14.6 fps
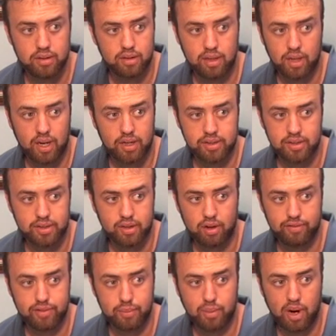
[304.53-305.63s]
it hasn't
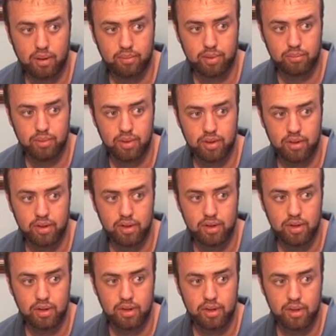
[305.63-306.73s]
solved the problem.
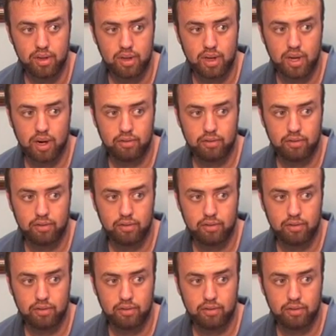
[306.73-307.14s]
And